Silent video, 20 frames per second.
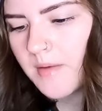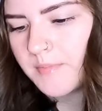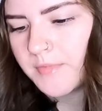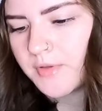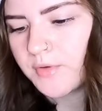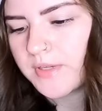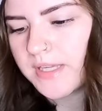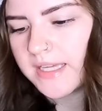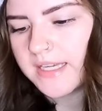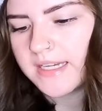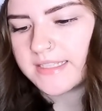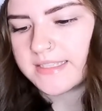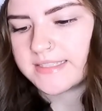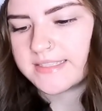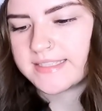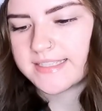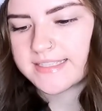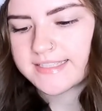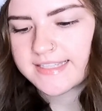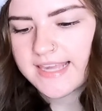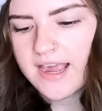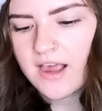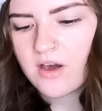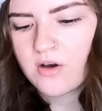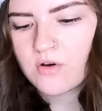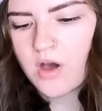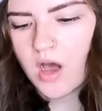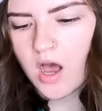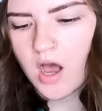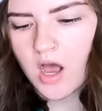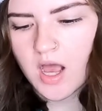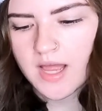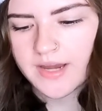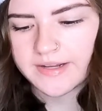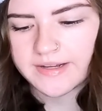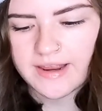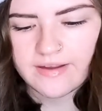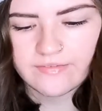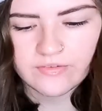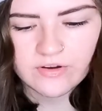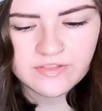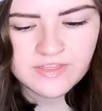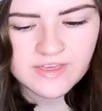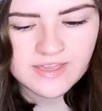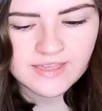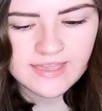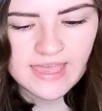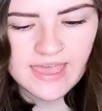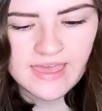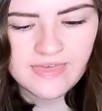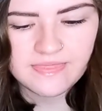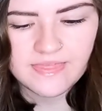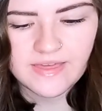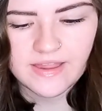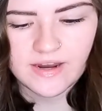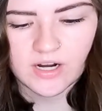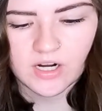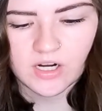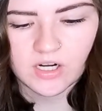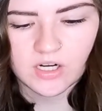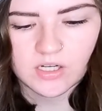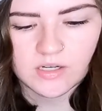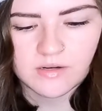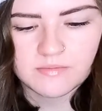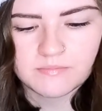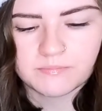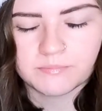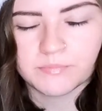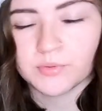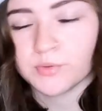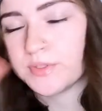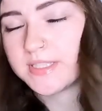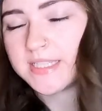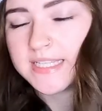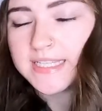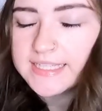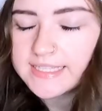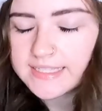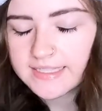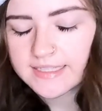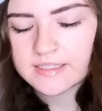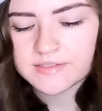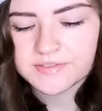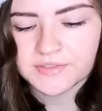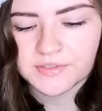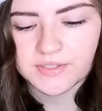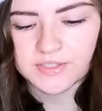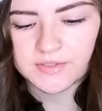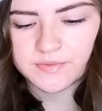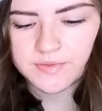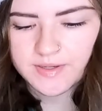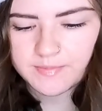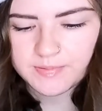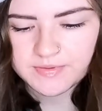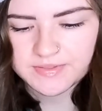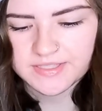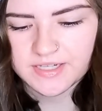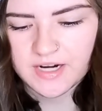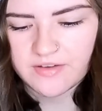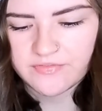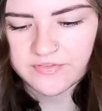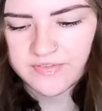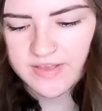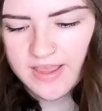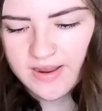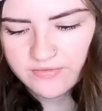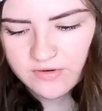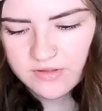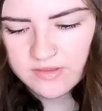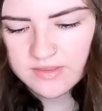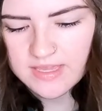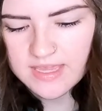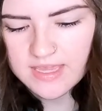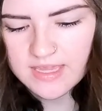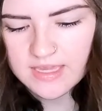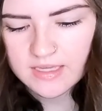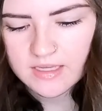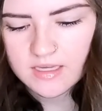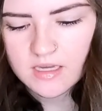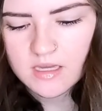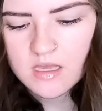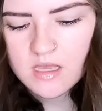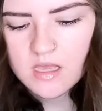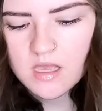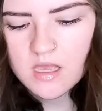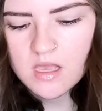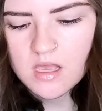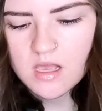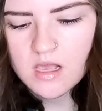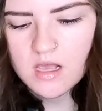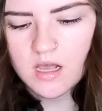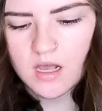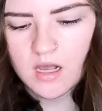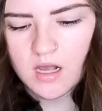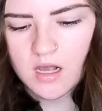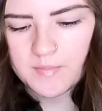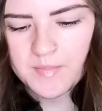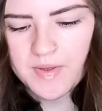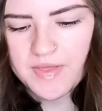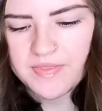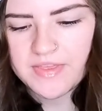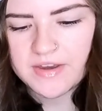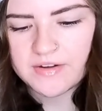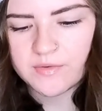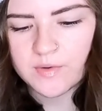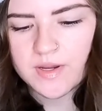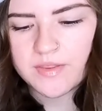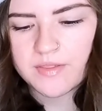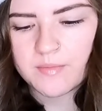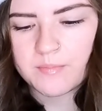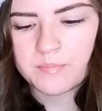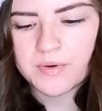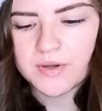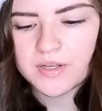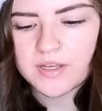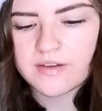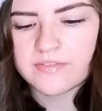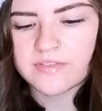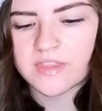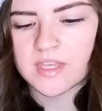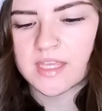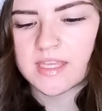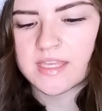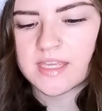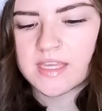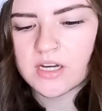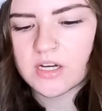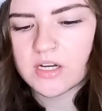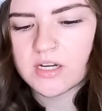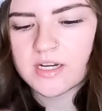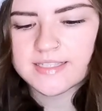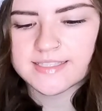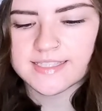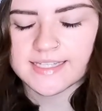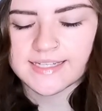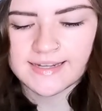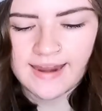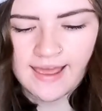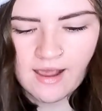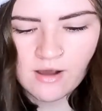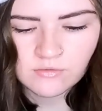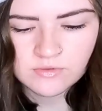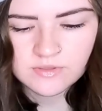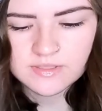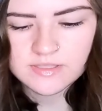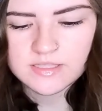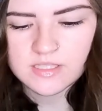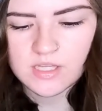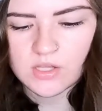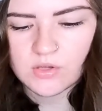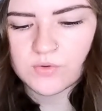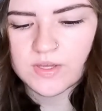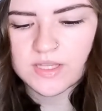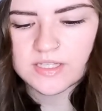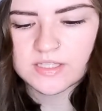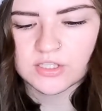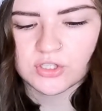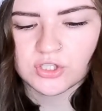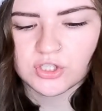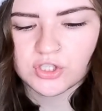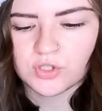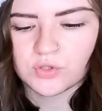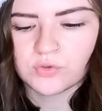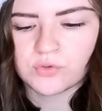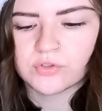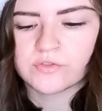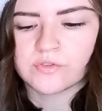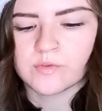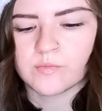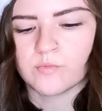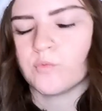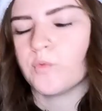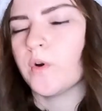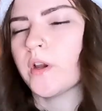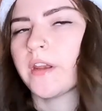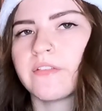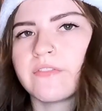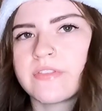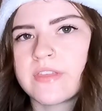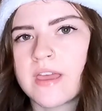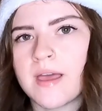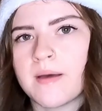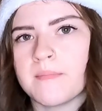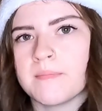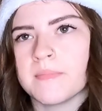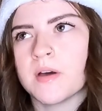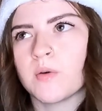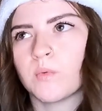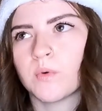You get a discount on everything in their boutique. So you get 20% off of everything. And then when the book of the year is announced, you get to choose from one of them,